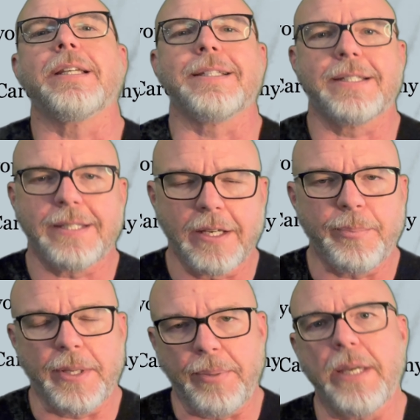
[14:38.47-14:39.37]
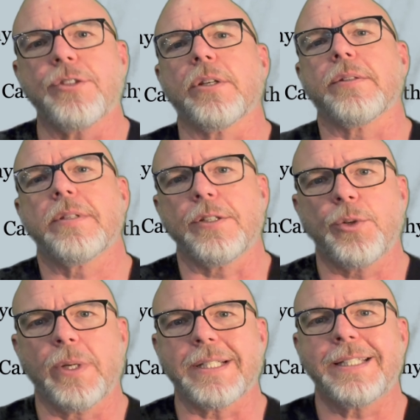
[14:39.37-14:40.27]
in syncope patients that
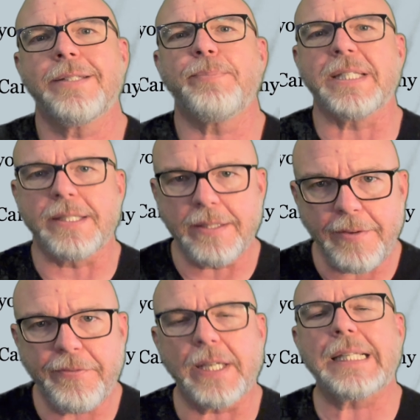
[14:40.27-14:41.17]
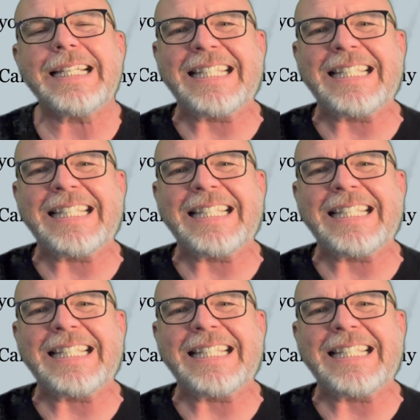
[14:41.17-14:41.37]
you want to specifically